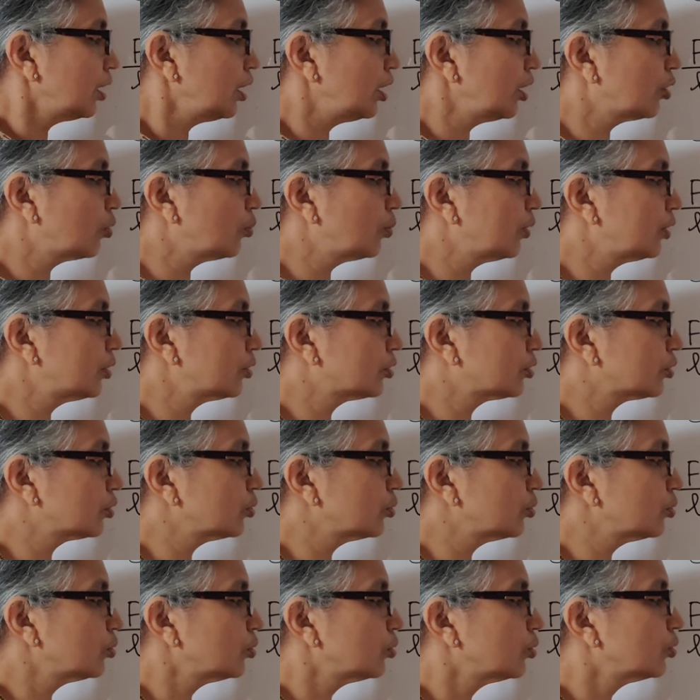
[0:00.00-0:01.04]
equal
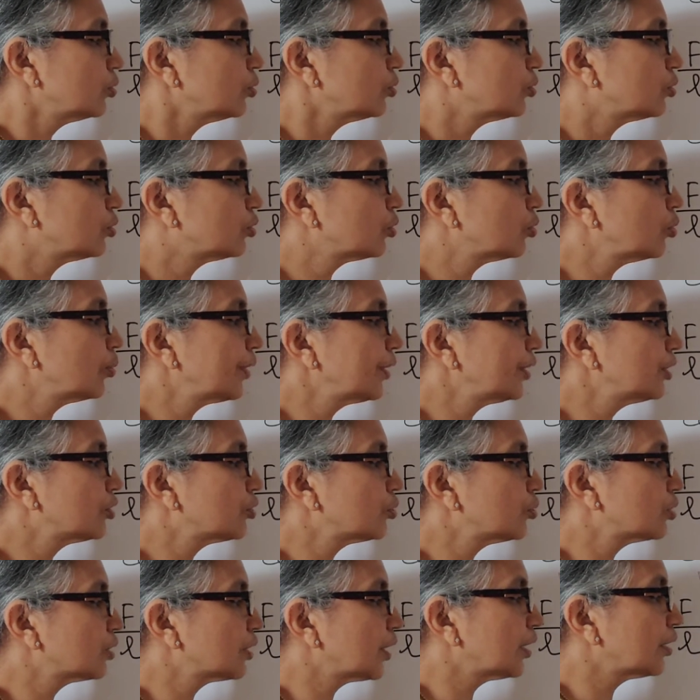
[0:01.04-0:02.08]
to 2
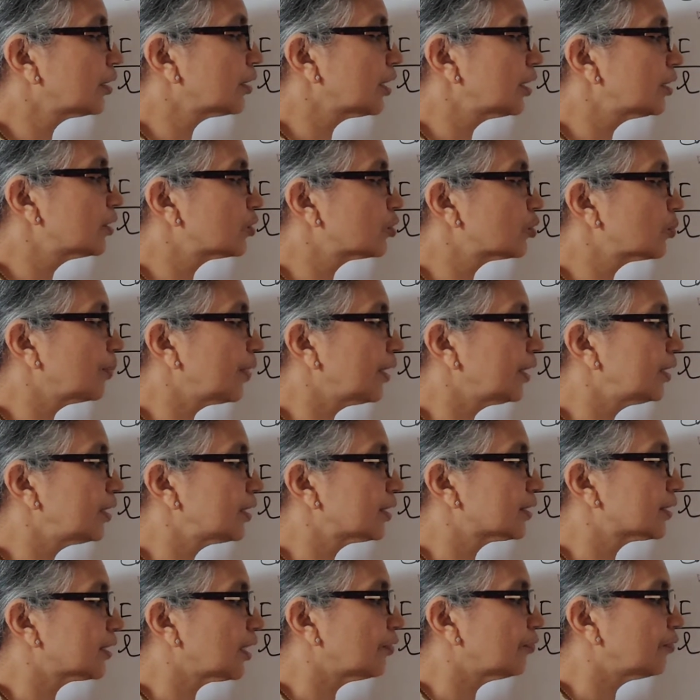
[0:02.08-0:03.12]
into 10 raised to
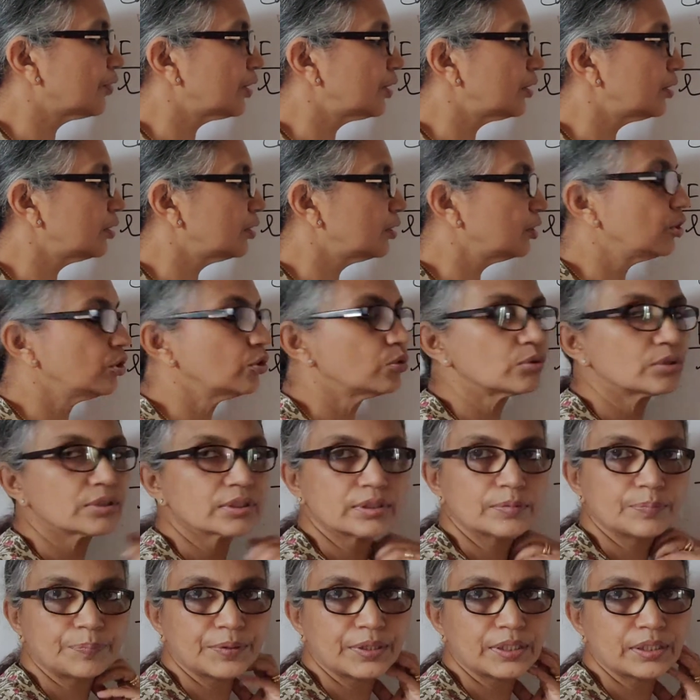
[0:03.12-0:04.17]
minus 7
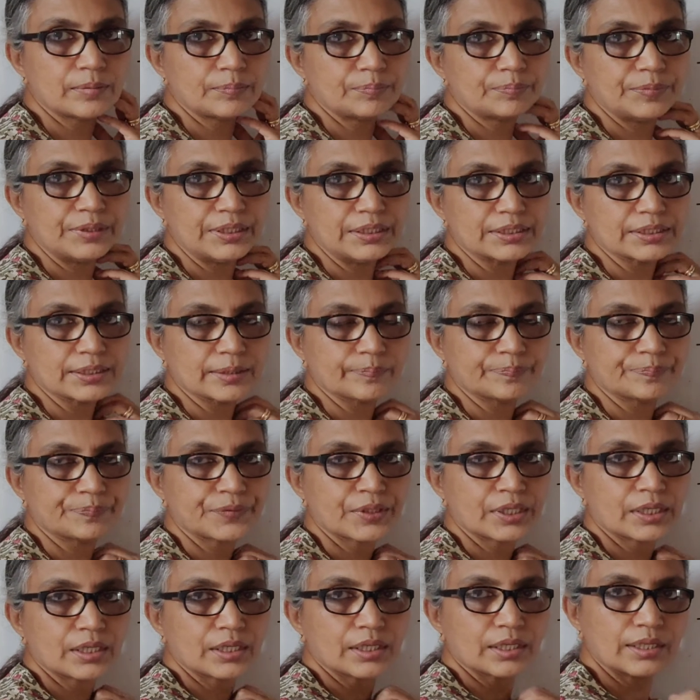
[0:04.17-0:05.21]
Newton per meter.
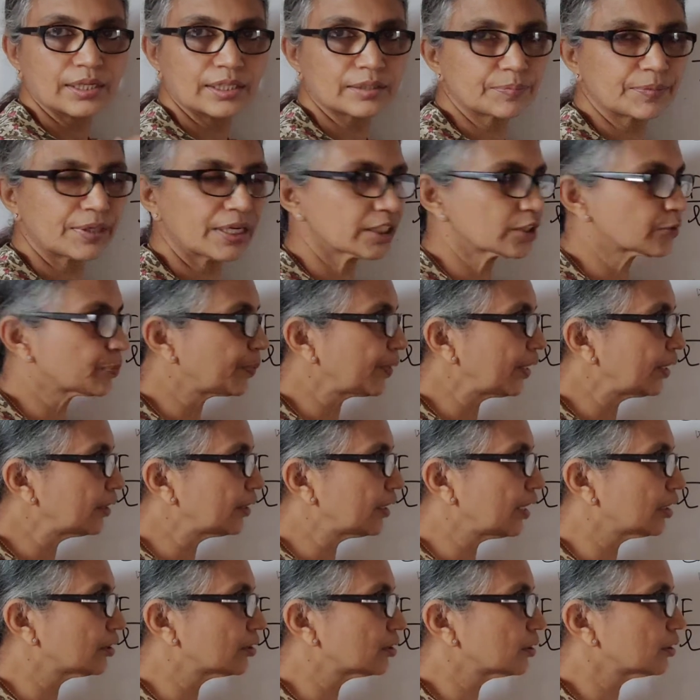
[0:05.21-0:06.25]
Let me
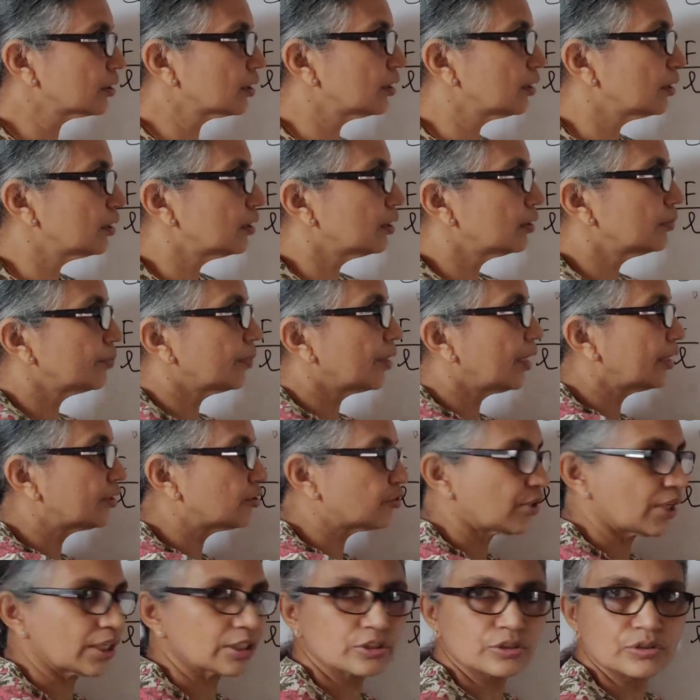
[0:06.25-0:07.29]
explain that
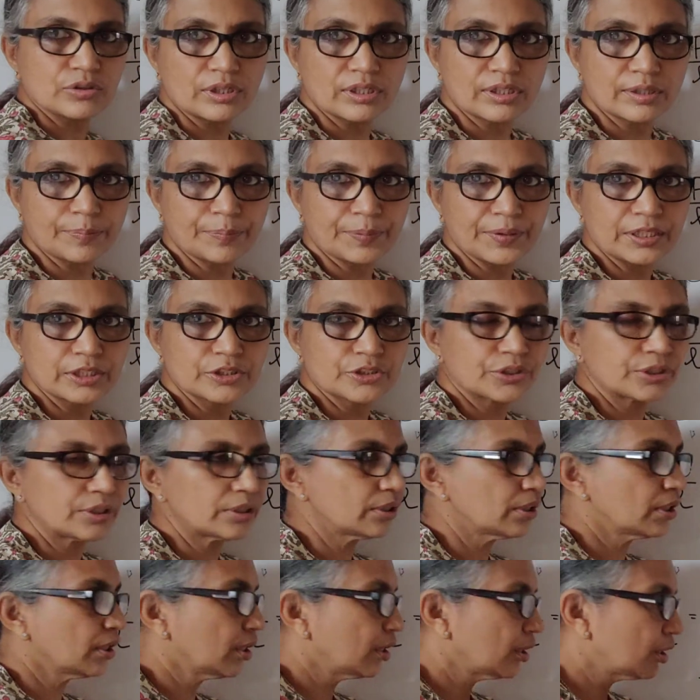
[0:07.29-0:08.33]
attraction or
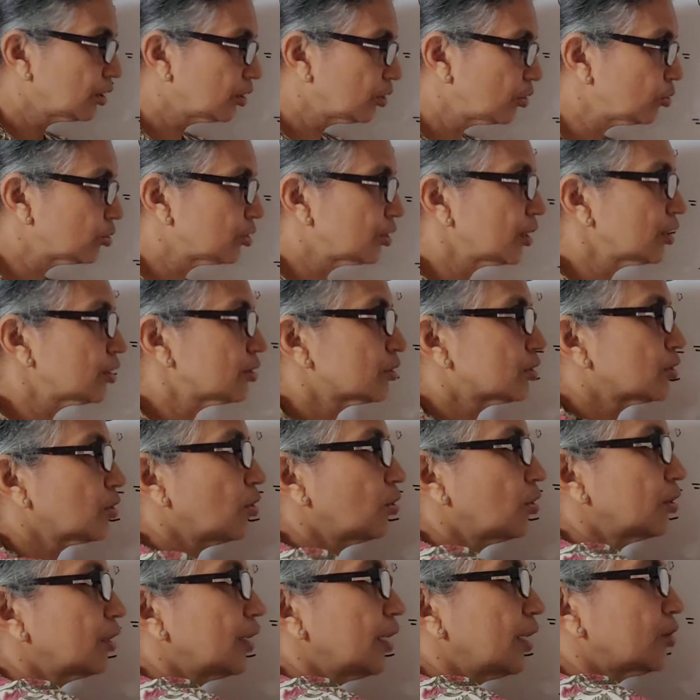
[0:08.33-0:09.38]
repulsion. You just
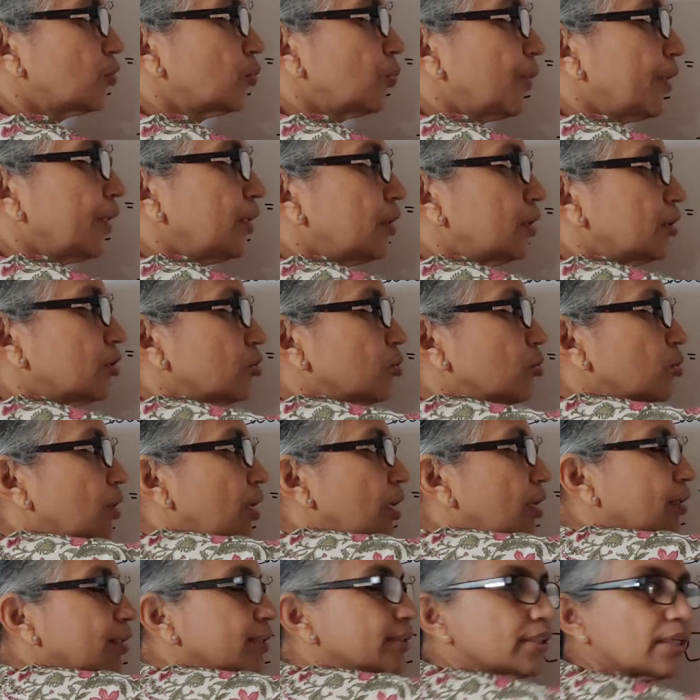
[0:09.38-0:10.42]
saw that when the two
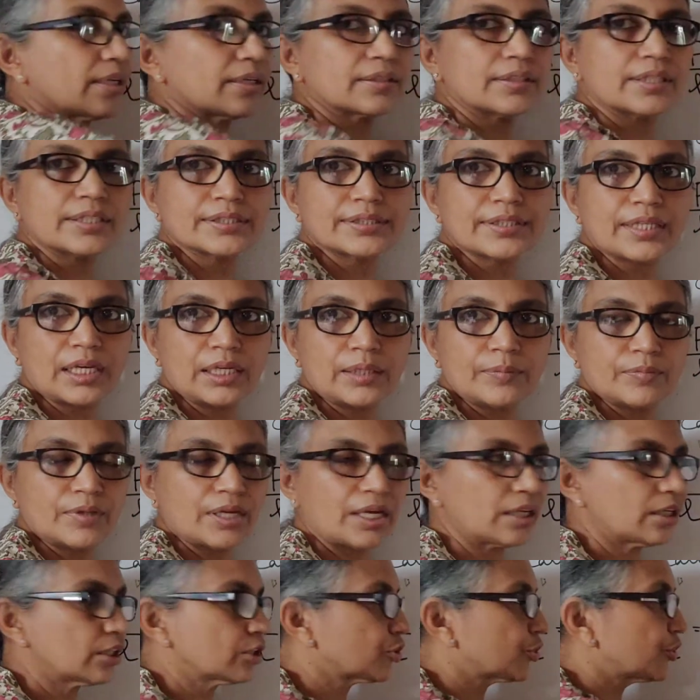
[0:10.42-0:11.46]
currents are in the same
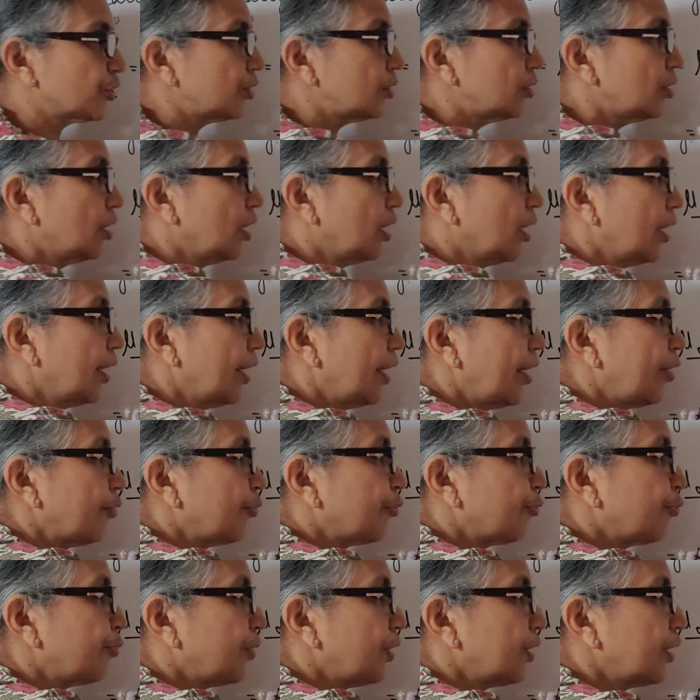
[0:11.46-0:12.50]
direction,
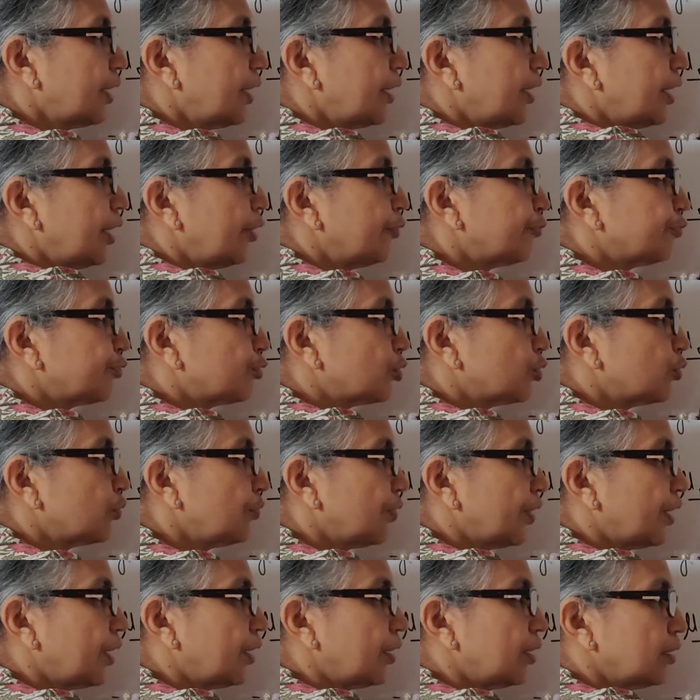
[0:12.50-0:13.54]
F1 and
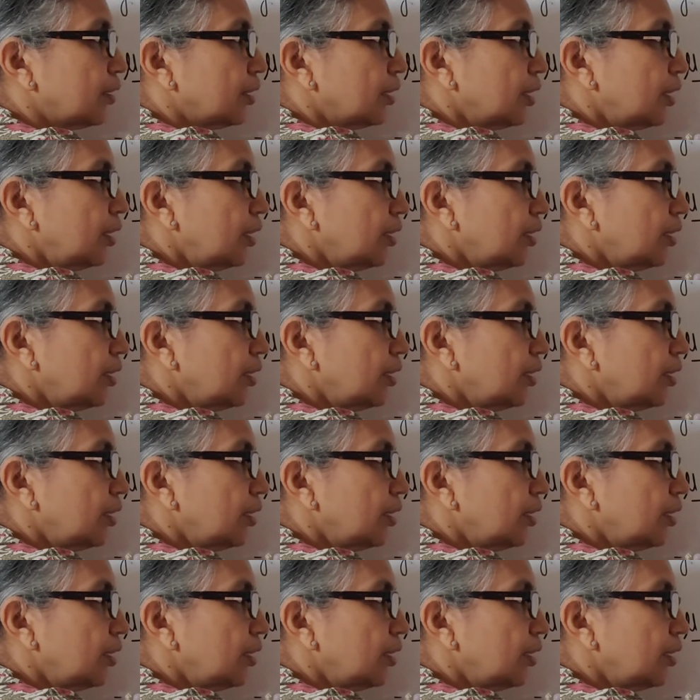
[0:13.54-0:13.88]
F2 were